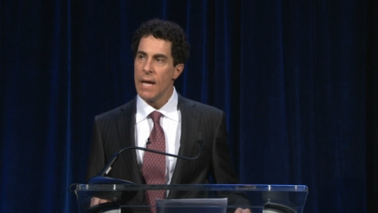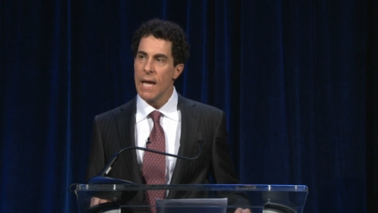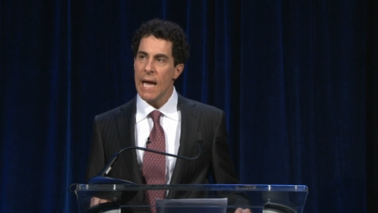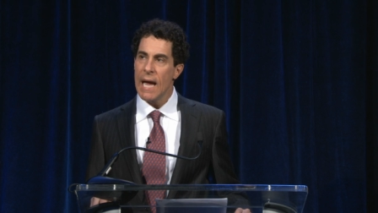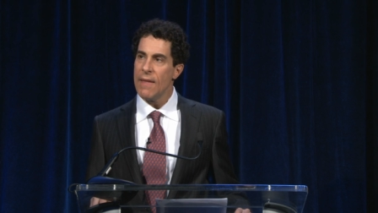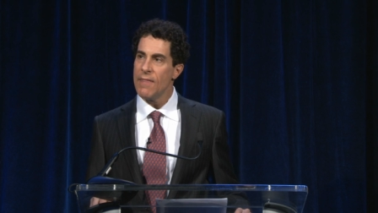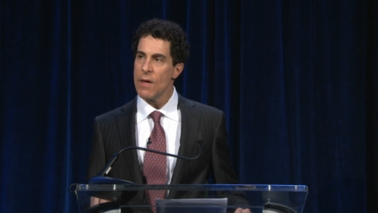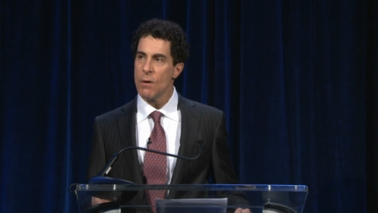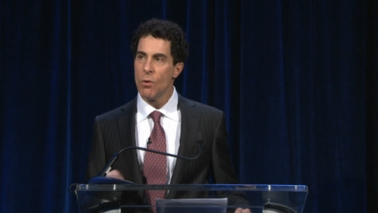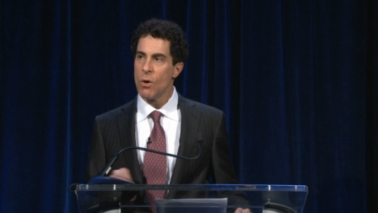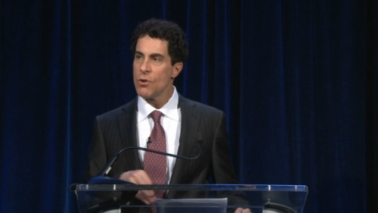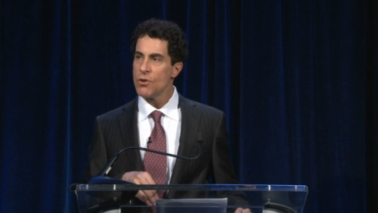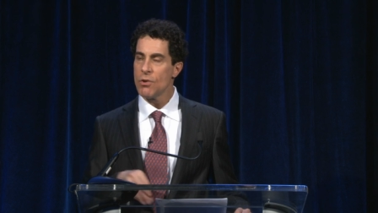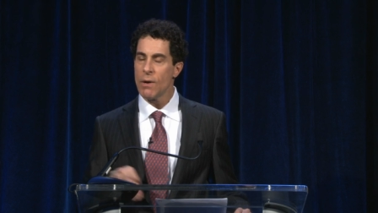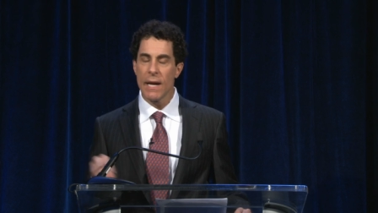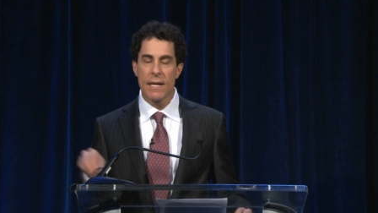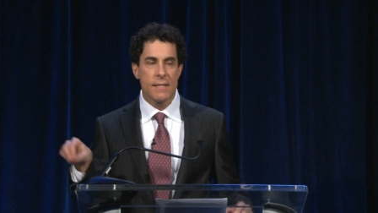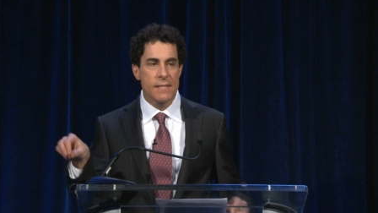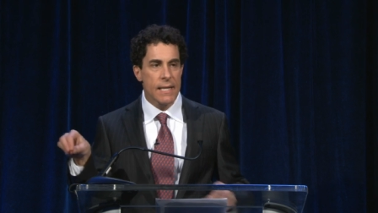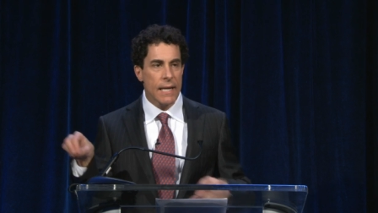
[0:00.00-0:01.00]
and they won't try
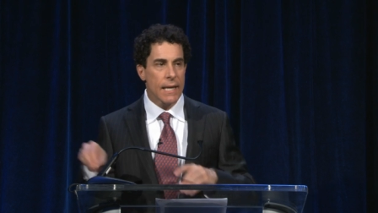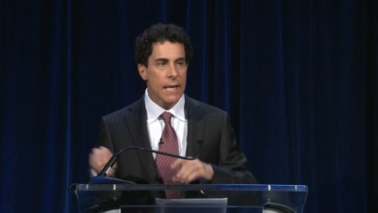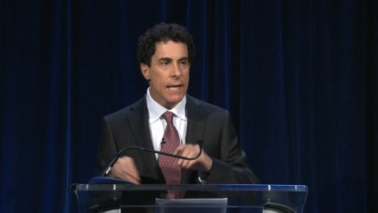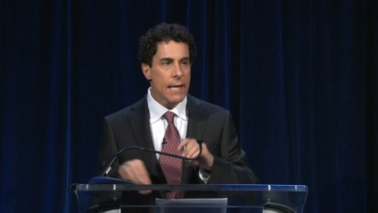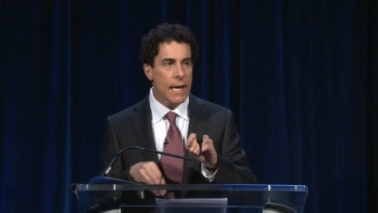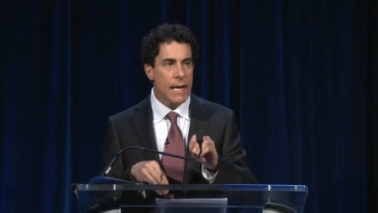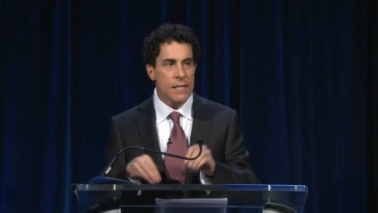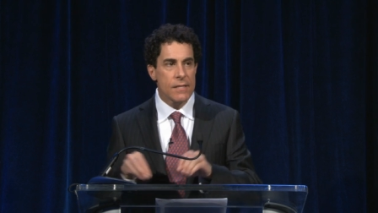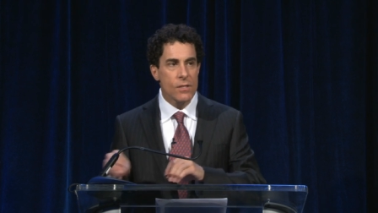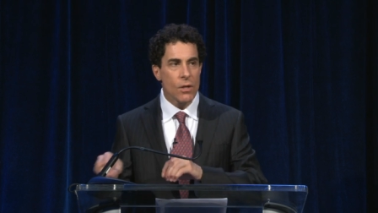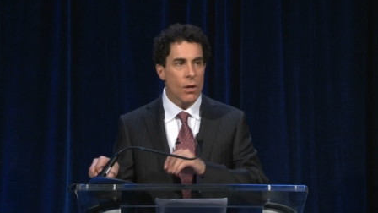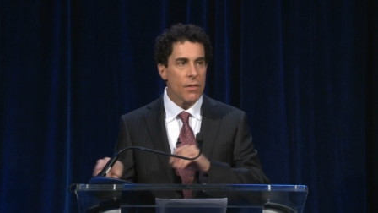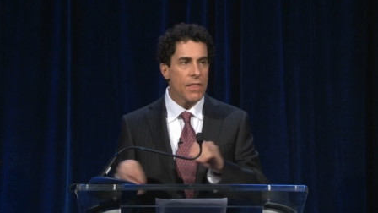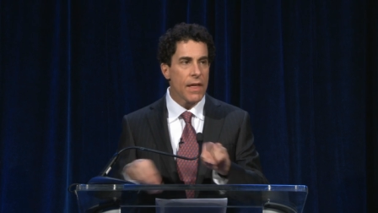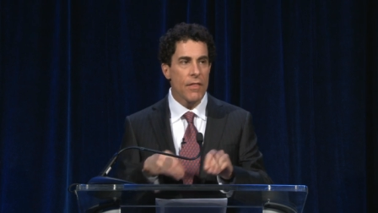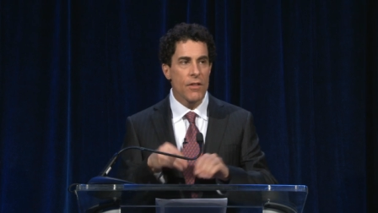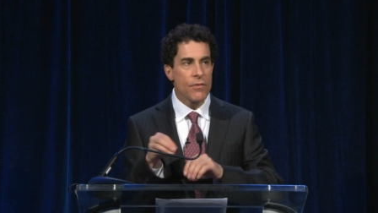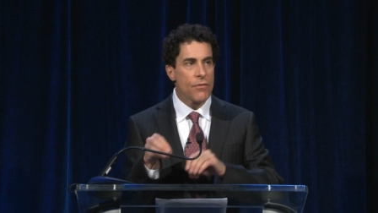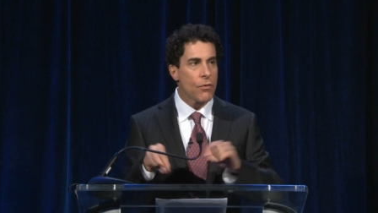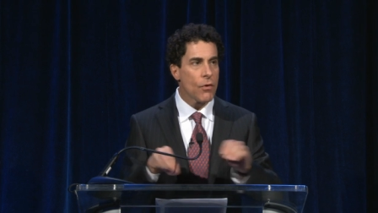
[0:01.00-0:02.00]
and second guess the
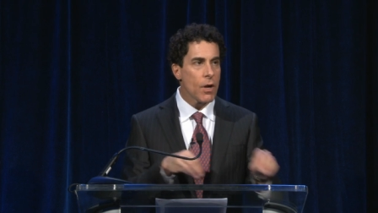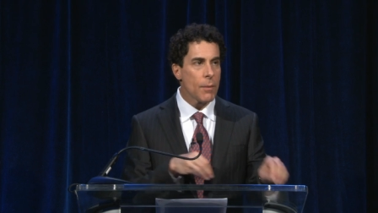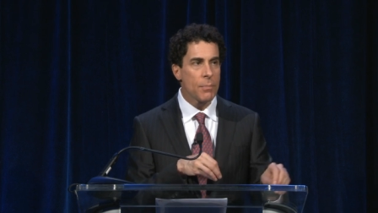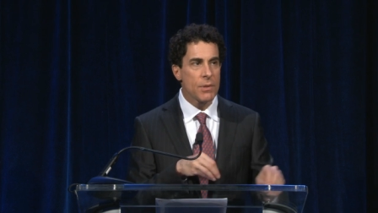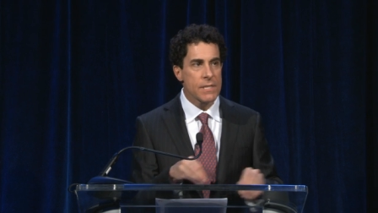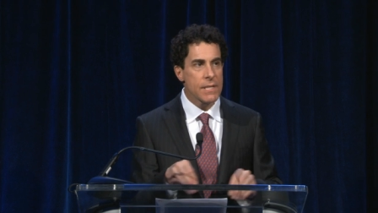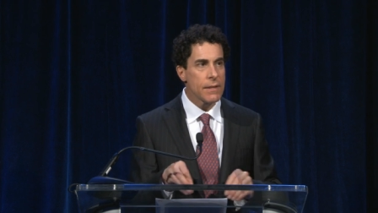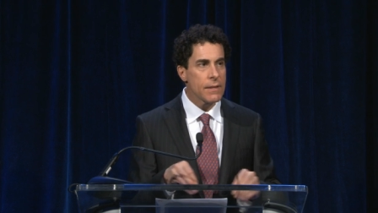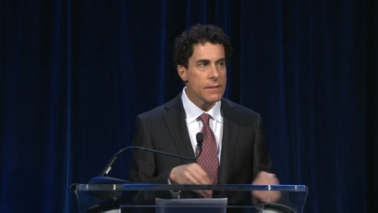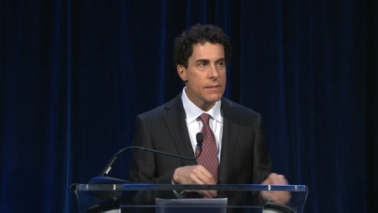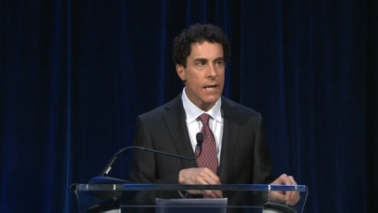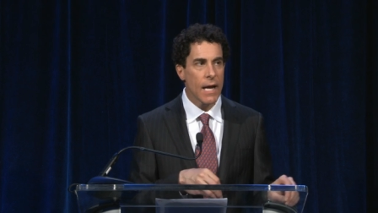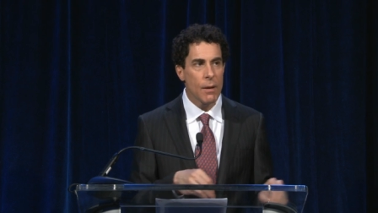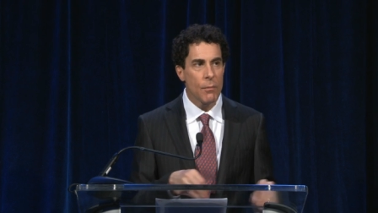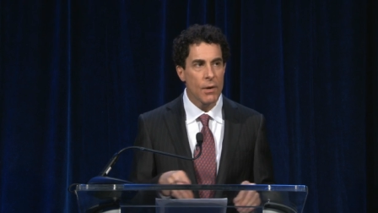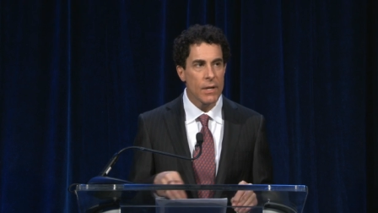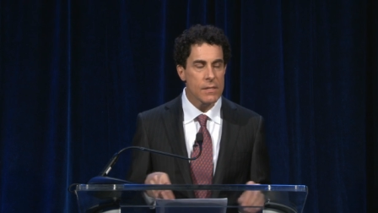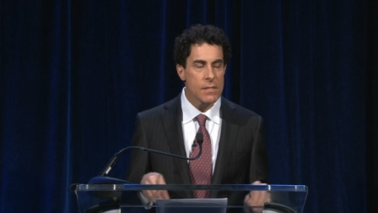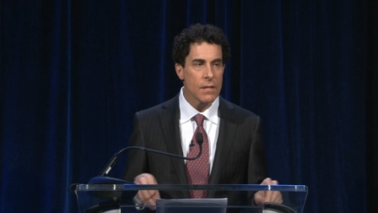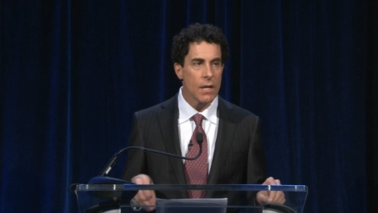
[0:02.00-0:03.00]
other 40% of the time
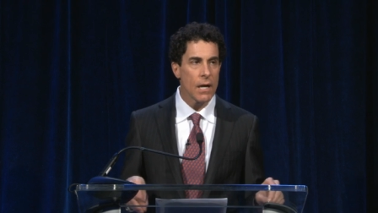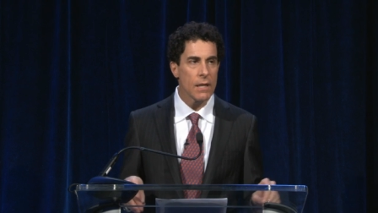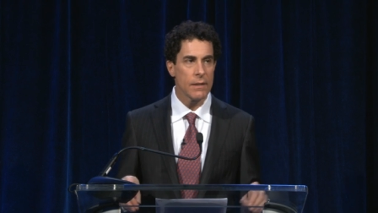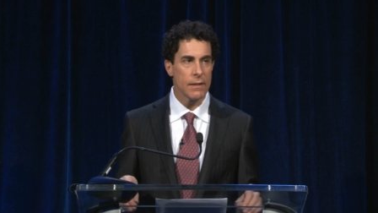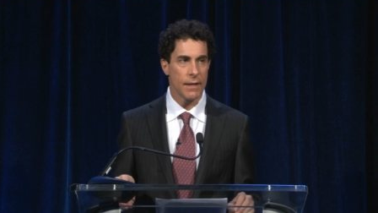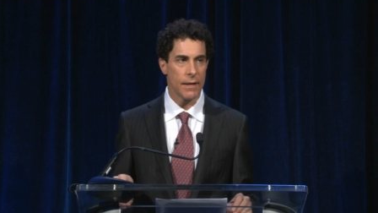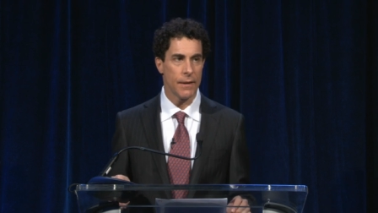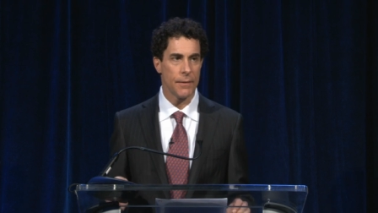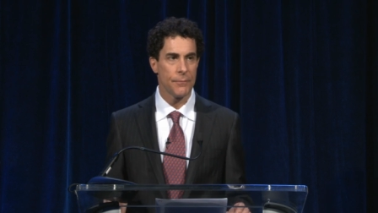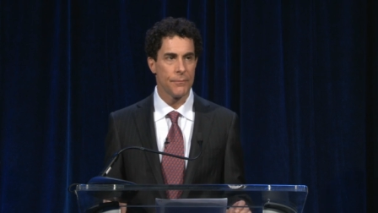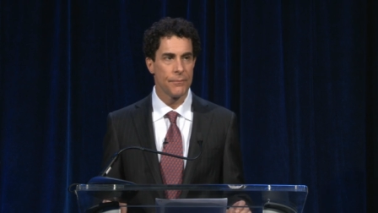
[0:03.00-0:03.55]
when it's not there.